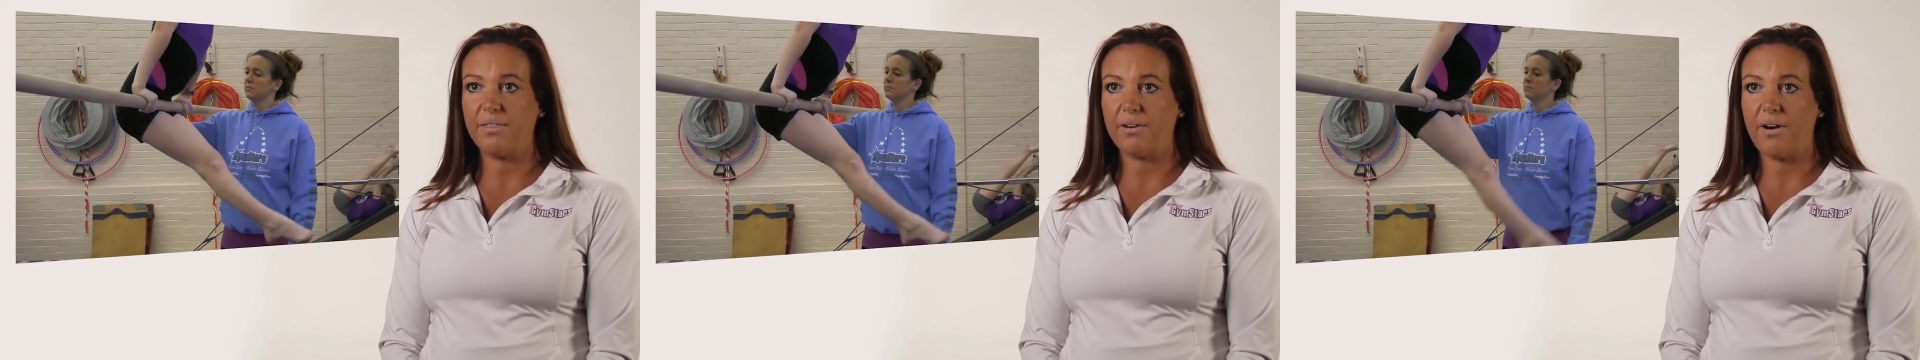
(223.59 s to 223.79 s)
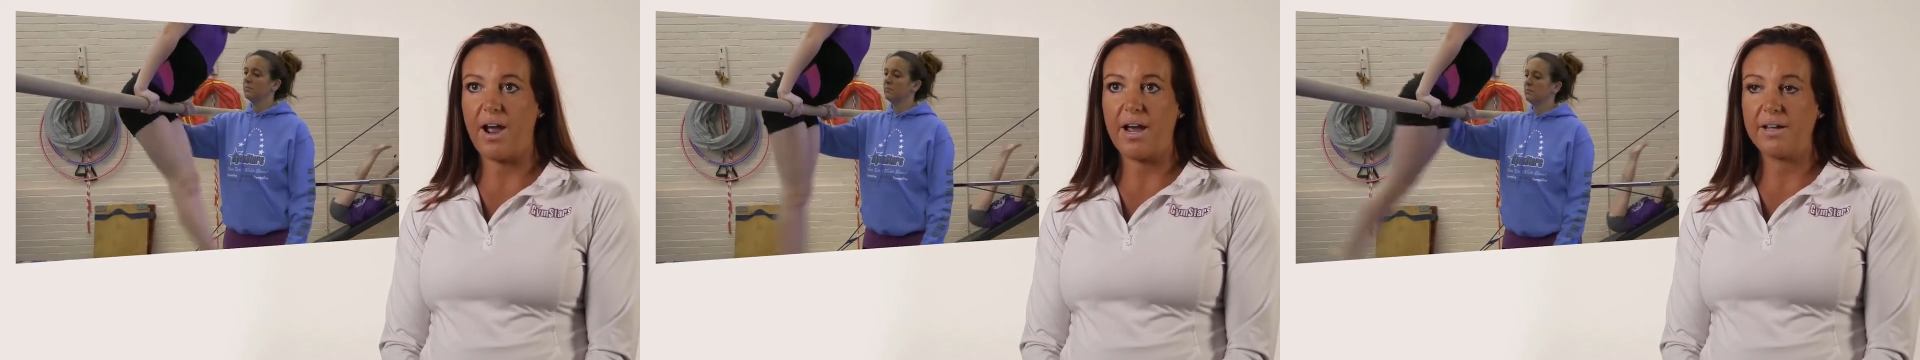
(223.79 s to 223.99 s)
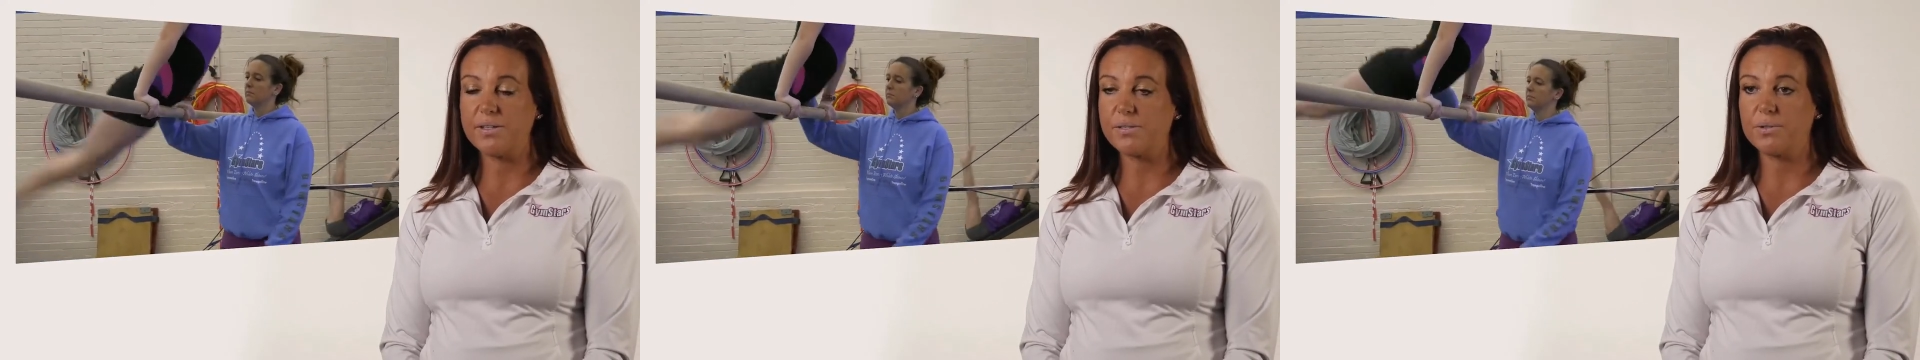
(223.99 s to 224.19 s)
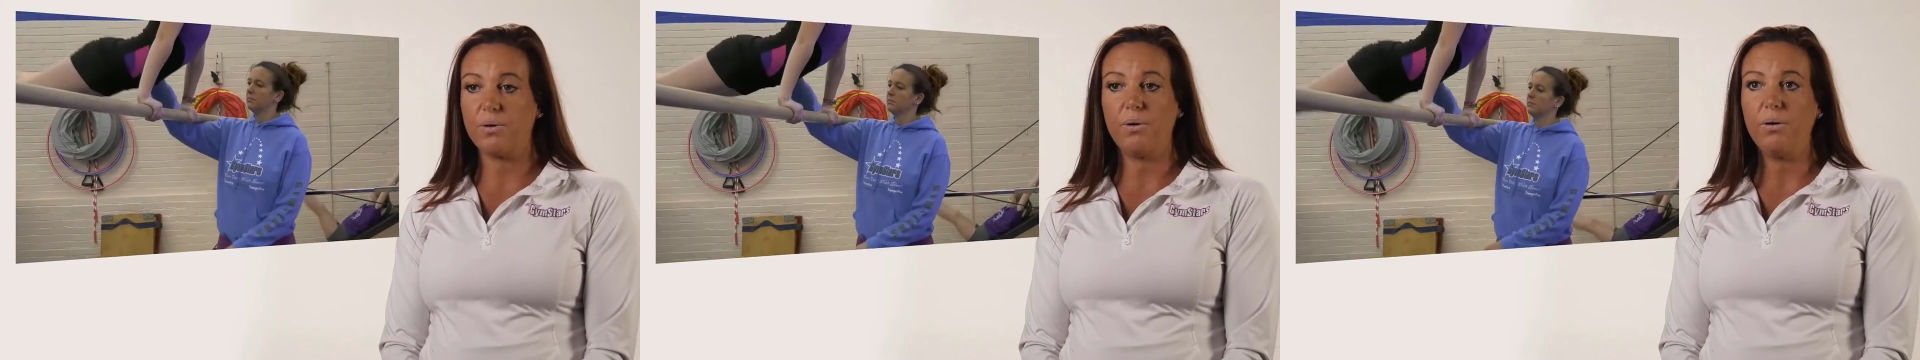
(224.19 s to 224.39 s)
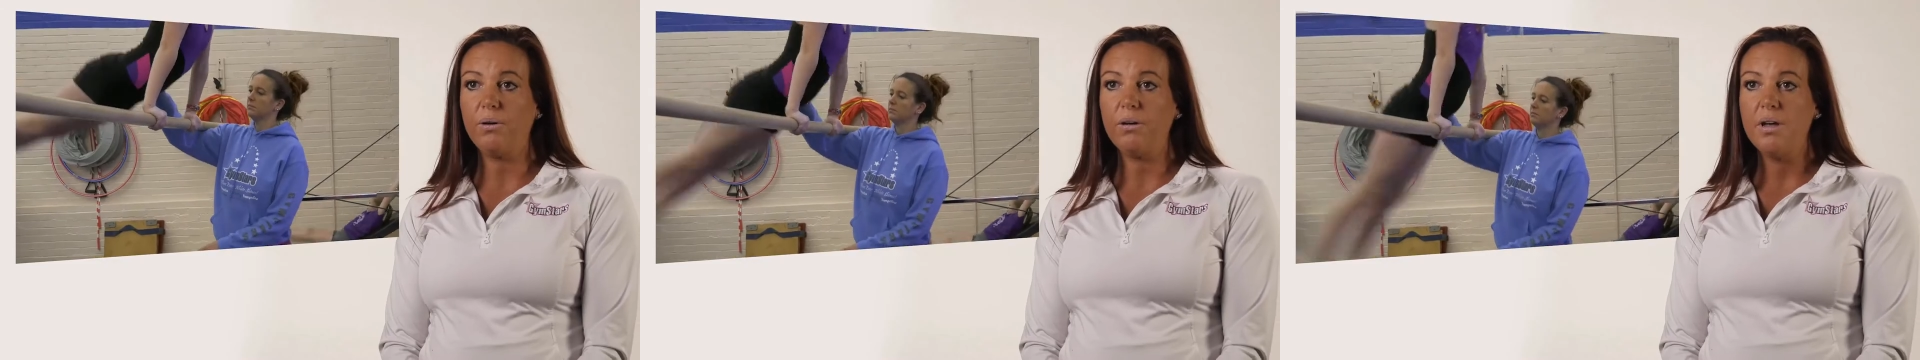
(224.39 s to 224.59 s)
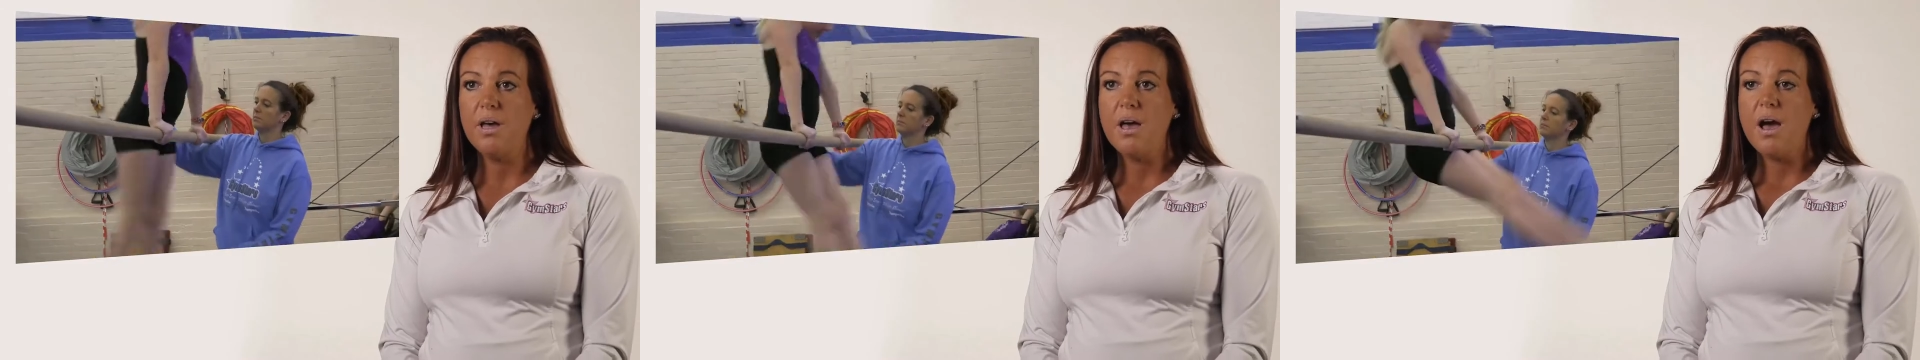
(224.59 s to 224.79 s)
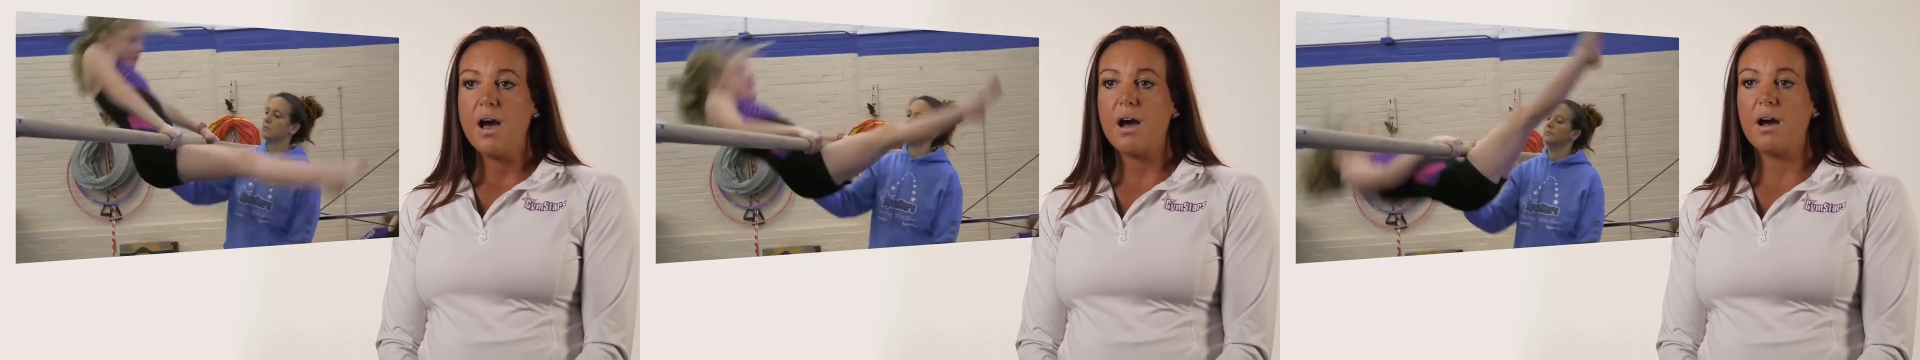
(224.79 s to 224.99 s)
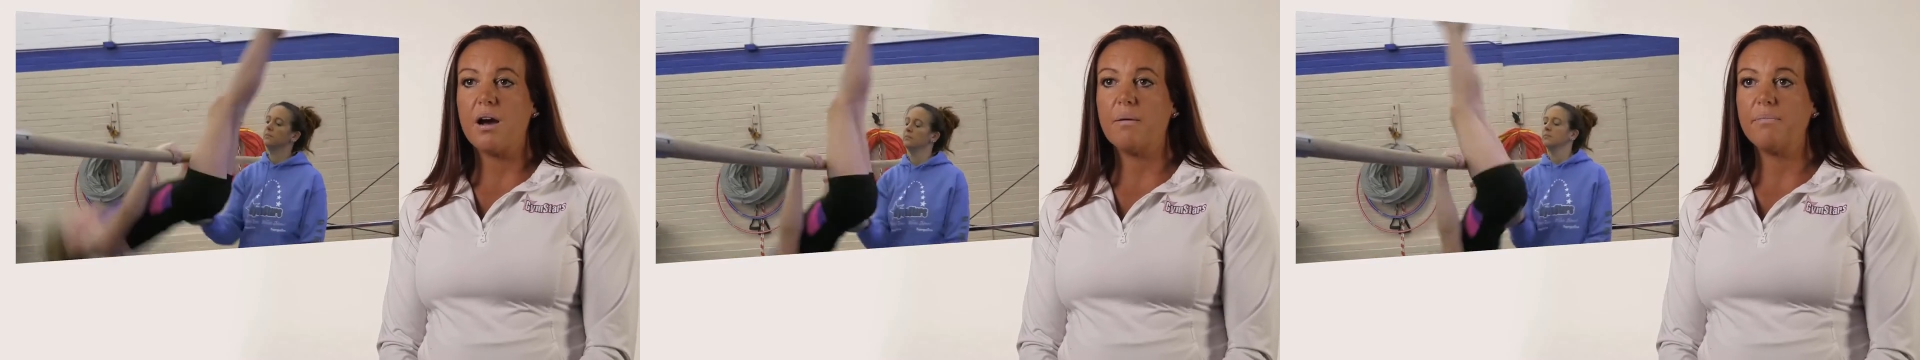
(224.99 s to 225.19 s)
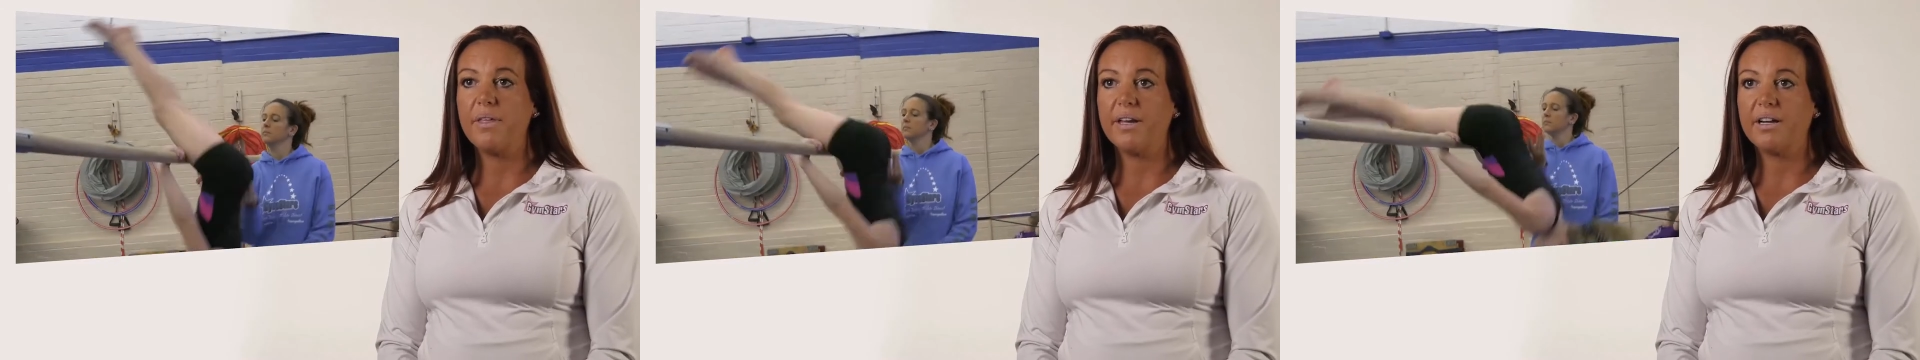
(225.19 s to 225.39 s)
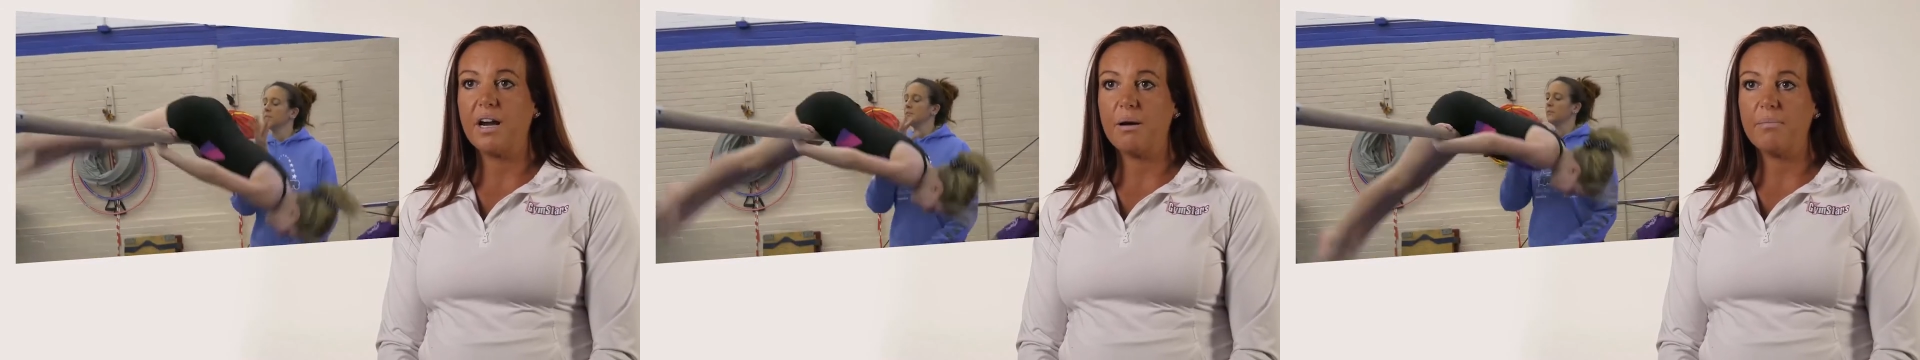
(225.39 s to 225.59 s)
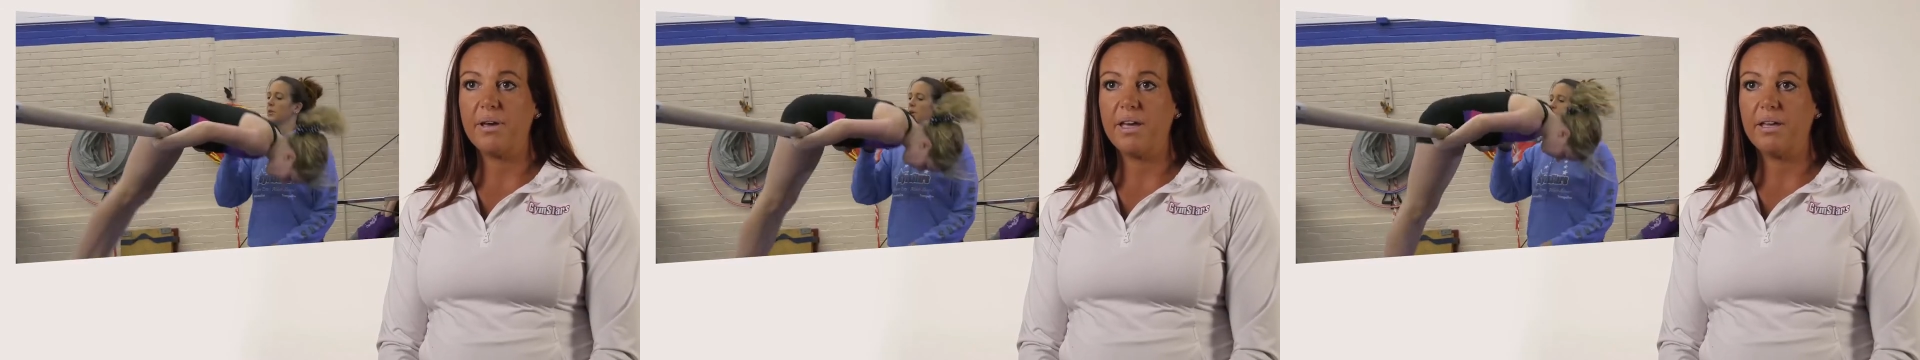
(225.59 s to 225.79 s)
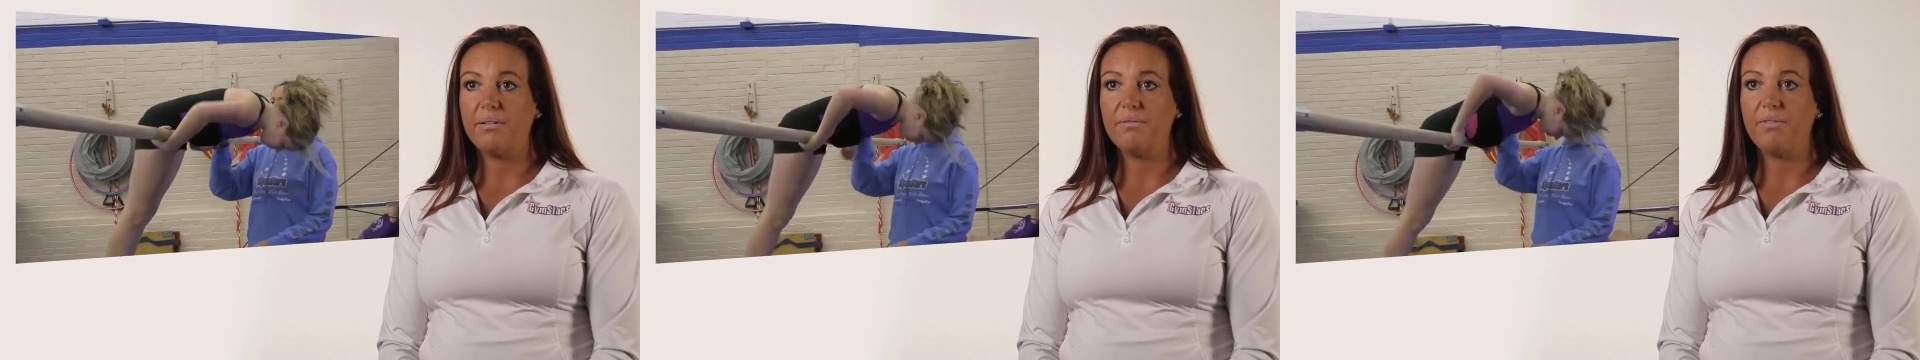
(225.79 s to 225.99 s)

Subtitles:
their highest goal. They come in